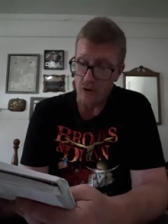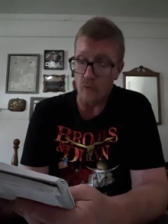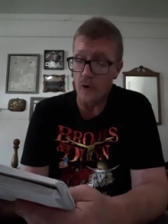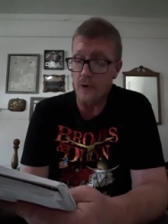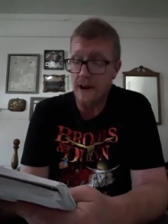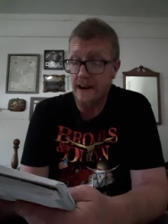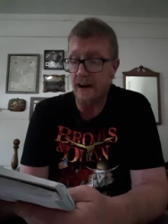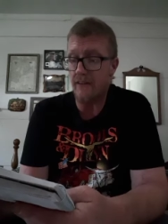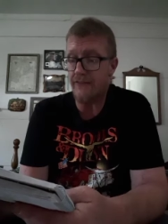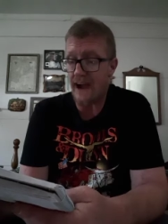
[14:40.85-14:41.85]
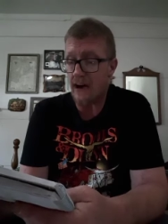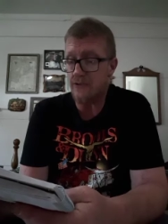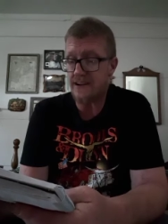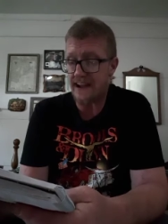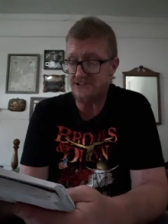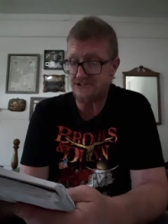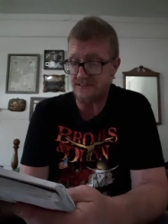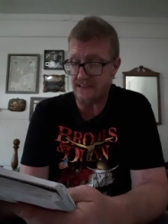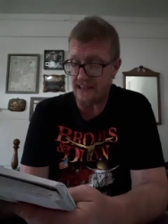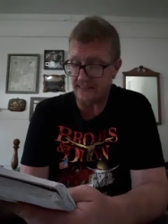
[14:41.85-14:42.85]
rooted in a
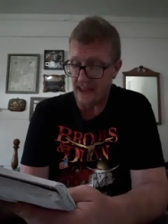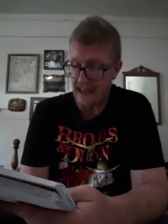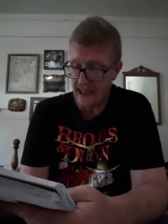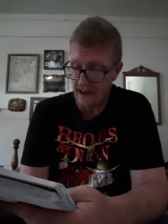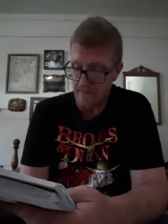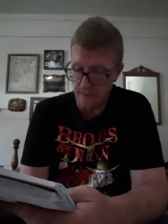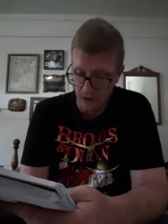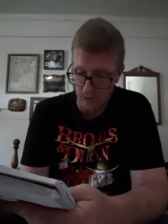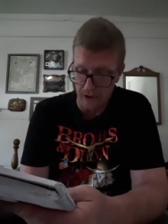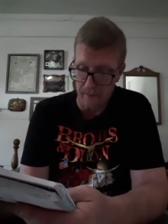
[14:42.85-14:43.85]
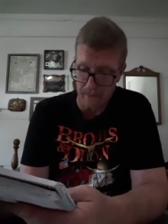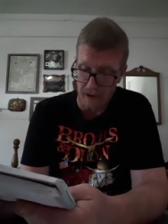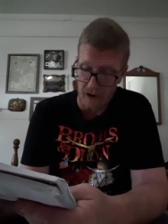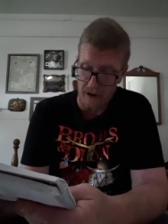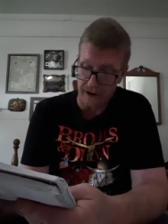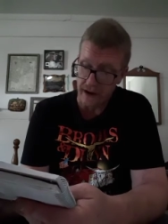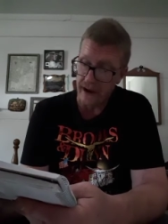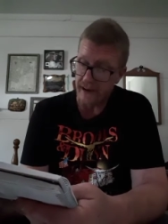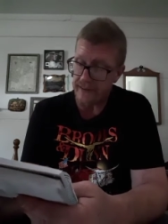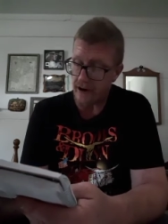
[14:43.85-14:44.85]
foundation that they had built upon
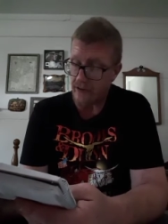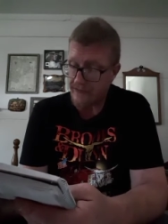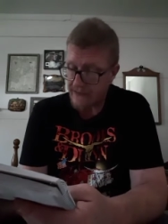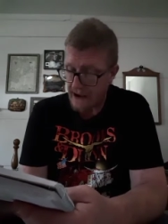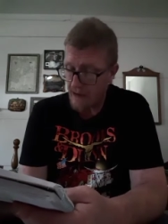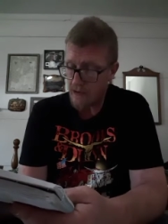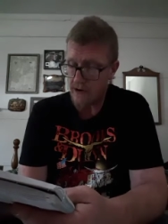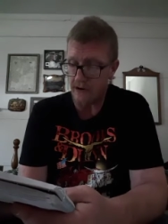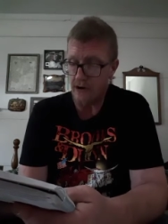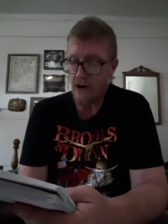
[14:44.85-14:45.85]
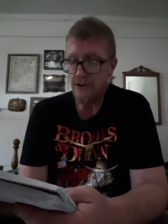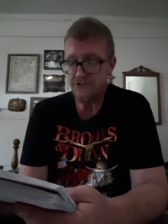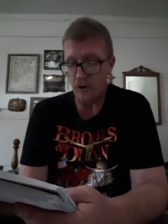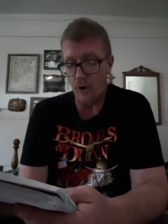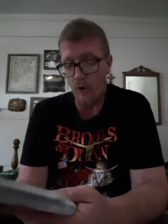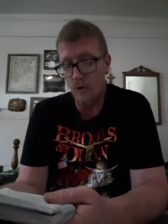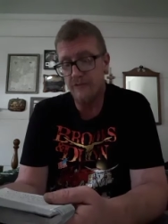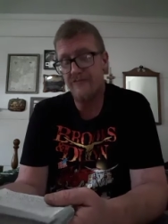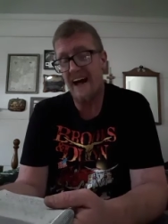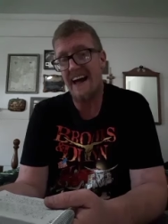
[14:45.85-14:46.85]
their failure to hold
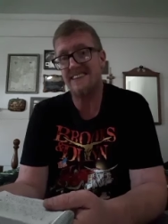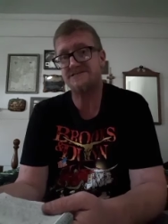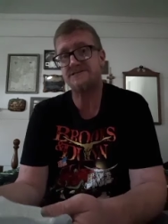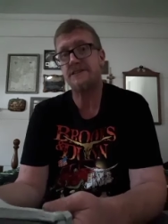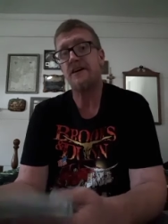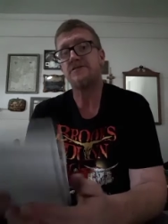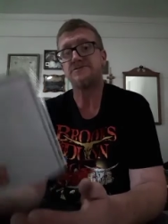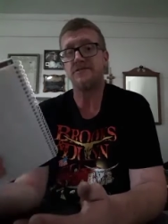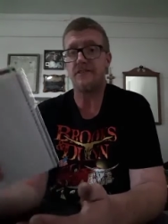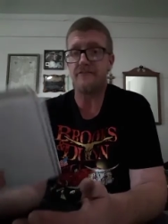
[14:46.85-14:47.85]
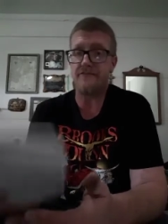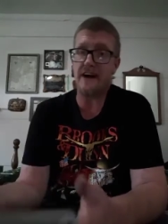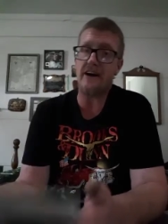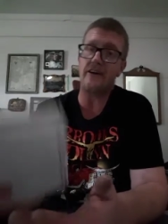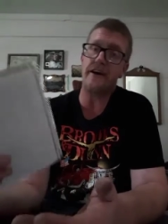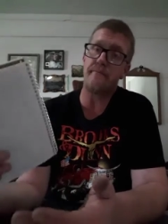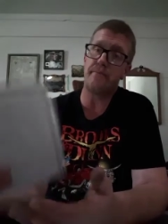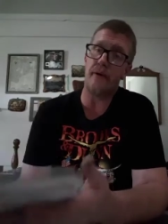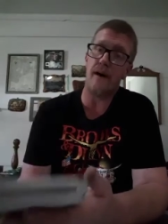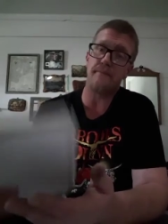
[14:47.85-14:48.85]
fast to the very
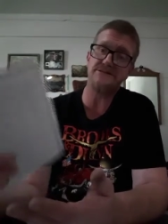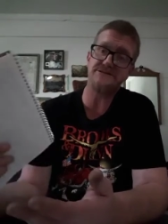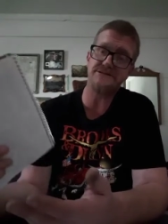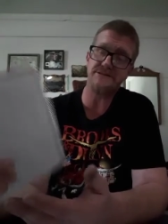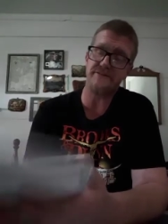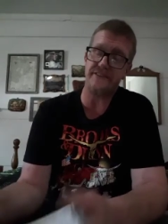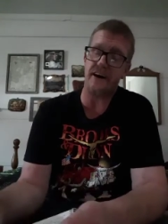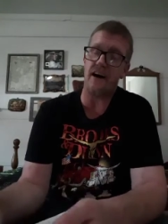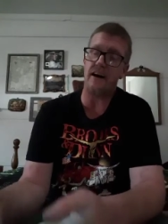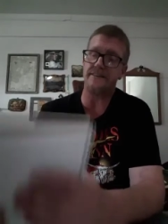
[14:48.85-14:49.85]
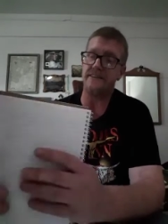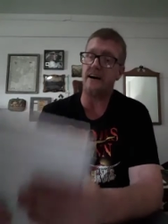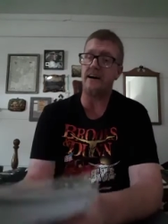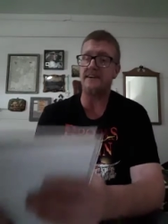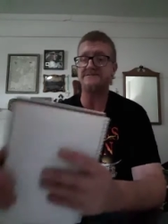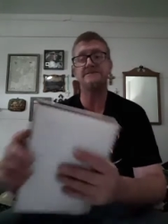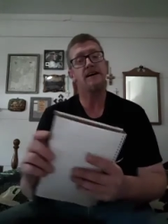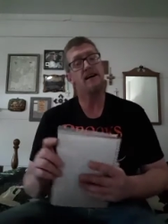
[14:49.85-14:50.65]
promises of God, guys.